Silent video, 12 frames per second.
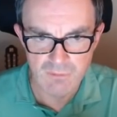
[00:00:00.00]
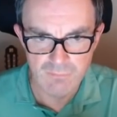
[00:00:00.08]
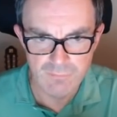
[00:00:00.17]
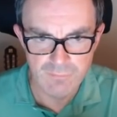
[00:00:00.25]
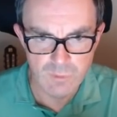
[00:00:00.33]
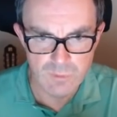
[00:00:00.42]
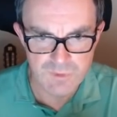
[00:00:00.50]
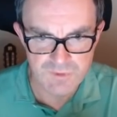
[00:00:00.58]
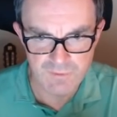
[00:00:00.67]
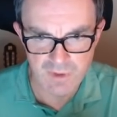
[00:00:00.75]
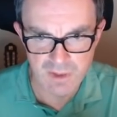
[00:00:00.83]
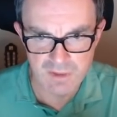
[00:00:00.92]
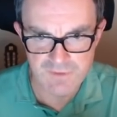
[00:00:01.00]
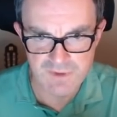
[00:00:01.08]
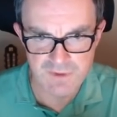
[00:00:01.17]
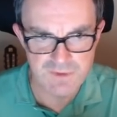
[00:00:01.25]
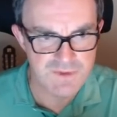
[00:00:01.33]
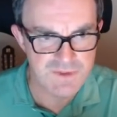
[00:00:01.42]
4s, 5s
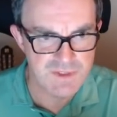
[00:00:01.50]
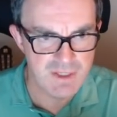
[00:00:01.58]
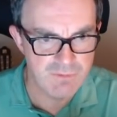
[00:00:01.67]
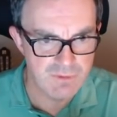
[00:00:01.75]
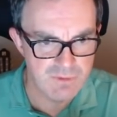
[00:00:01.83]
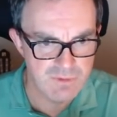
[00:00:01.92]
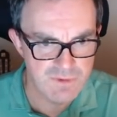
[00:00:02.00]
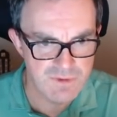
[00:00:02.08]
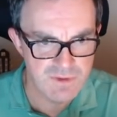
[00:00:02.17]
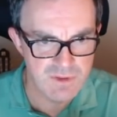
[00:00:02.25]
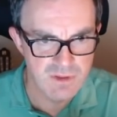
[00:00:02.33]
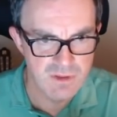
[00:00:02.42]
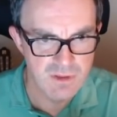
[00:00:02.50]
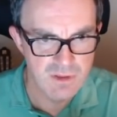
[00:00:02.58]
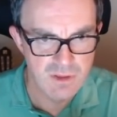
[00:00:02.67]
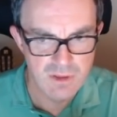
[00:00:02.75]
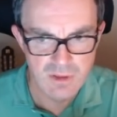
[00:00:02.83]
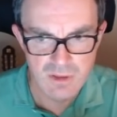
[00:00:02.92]
and 7s,
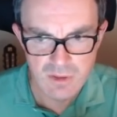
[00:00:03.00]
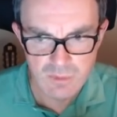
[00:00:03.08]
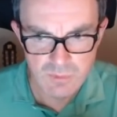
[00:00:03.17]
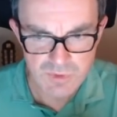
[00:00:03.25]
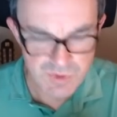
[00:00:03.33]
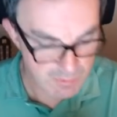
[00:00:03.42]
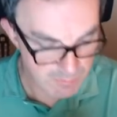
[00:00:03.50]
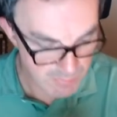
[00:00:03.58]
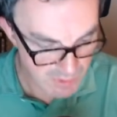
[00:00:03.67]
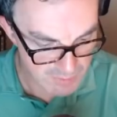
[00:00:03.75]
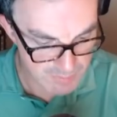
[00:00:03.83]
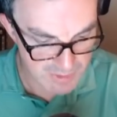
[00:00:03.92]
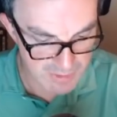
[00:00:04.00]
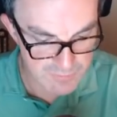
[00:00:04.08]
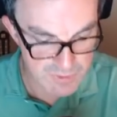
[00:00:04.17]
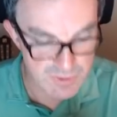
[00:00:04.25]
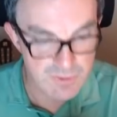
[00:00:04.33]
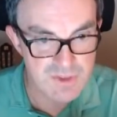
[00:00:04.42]
which I might be able to
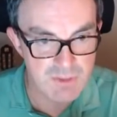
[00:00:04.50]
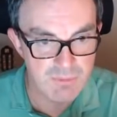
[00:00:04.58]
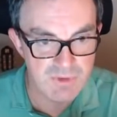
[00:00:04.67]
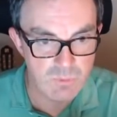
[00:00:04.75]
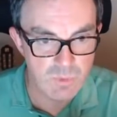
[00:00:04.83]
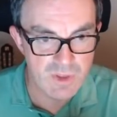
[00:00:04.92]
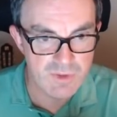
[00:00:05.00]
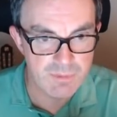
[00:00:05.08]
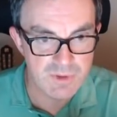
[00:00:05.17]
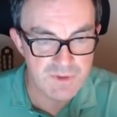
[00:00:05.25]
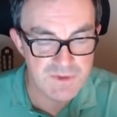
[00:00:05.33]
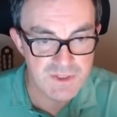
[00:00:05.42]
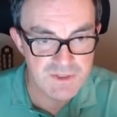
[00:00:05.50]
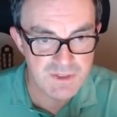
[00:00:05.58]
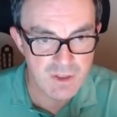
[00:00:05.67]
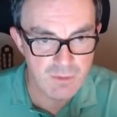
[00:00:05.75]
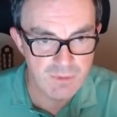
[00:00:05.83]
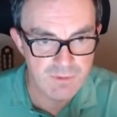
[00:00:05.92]
do something with because this
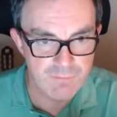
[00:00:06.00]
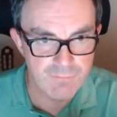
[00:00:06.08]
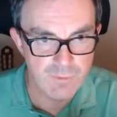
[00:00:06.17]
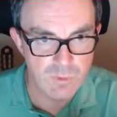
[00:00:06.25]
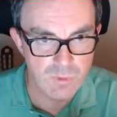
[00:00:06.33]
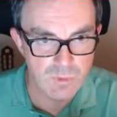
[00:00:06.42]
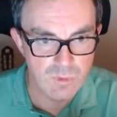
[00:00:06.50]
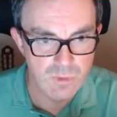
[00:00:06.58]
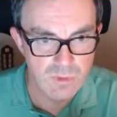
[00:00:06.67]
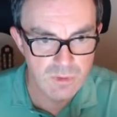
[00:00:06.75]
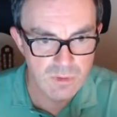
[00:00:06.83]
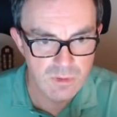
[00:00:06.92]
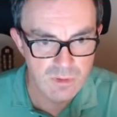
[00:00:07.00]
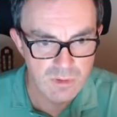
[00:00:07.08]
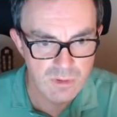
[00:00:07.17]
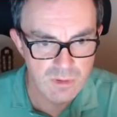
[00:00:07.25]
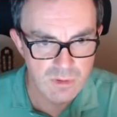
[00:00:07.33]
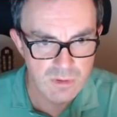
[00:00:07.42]
can't be 4.
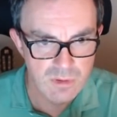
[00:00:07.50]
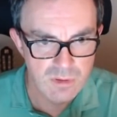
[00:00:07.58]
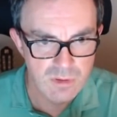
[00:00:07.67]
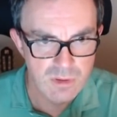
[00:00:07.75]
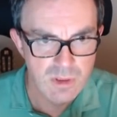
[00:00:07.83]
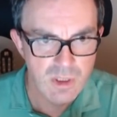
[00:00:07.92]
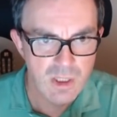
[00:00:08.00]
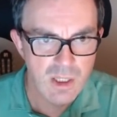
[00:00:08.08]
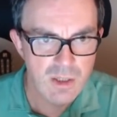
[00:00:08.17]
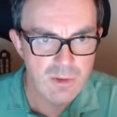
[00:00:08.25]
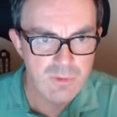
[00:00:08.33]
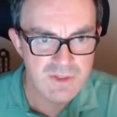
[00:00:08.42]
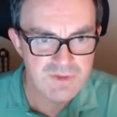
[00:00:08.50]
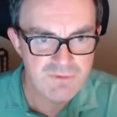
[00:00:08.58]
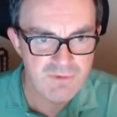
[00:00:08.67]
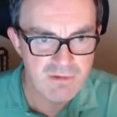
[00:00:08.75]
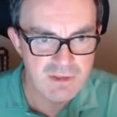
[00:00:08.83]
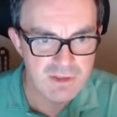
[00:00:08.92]
Oh, that's
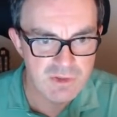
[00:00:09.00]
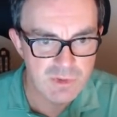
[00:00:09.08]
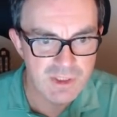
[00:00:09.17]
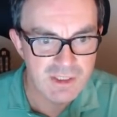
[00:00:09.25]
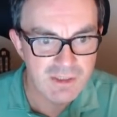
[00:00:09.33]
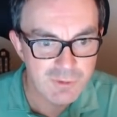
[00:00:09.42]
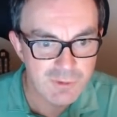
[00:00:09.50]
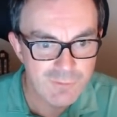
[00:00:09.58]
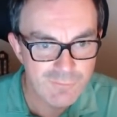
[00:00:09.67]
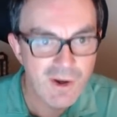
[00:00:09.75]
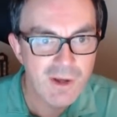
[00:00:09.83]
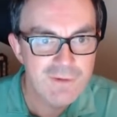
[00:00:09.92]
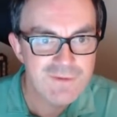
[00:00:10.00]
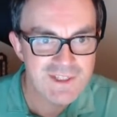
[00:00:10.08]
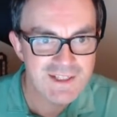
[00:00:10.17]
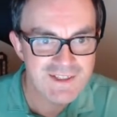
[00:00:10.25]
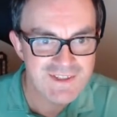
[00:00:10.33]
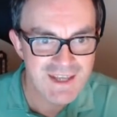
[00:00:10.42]
very annoying. I've got a 5,
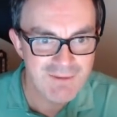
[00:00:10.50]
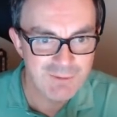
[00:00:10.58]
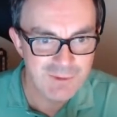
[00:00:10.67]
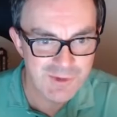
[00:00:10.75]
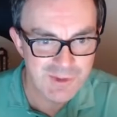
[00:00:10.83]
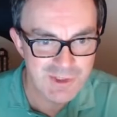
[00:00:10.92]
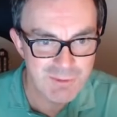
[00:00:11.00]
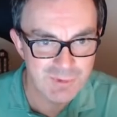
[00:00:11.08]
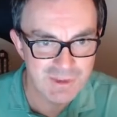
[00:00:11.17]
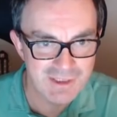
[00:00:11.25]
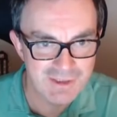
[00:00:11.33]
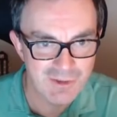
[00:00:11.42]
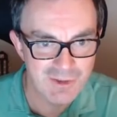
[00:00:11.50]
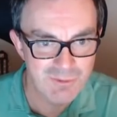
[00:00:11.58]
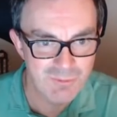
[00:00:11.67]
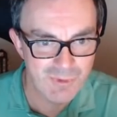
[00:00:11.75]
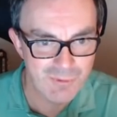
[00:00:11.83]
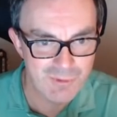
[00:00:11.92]
6, 7 triple in column
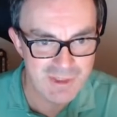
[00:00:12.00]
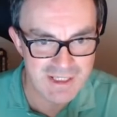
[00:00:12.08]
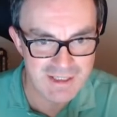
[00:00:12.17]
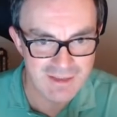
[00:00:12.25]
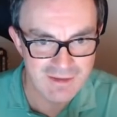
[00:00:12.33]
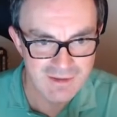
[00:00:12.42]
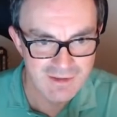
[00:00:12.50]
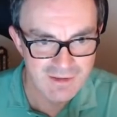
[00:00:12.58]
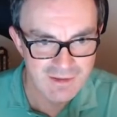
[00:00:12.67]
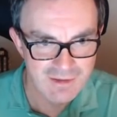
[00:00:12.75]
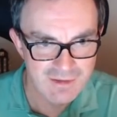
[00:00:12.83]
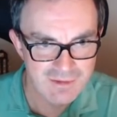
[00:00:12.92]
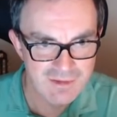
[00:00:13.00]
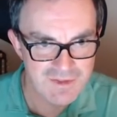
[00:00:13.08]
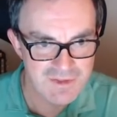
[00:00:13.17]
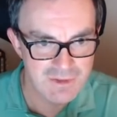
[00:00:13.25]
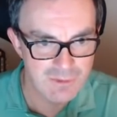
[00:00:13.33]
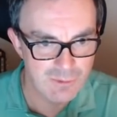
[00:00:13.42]
3. That
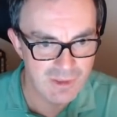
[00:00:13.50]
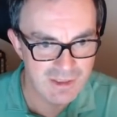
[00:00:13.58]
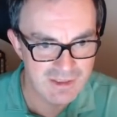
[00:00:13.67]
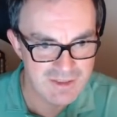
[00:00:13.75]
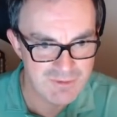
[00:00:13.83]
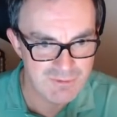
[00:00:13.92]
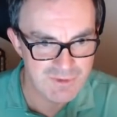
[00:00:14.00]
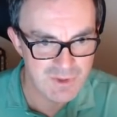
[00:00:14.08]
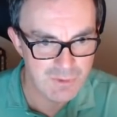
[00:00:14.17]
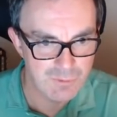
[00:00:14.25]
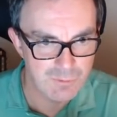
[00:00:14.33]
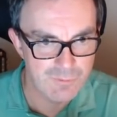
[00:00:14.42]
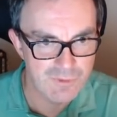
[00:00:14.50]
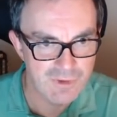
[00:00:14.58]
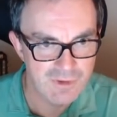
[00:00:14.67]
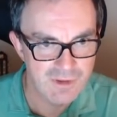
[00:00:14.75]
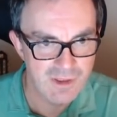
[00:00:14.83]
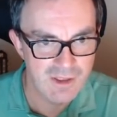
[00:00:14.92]
doesn't look like it's resolved.
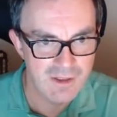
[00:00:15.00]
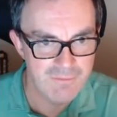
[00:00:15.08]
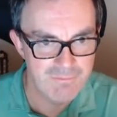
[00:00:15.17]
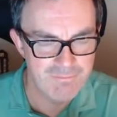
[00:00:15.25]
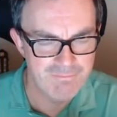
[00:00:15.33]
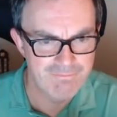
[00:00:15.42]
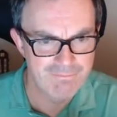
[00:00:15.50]
Um,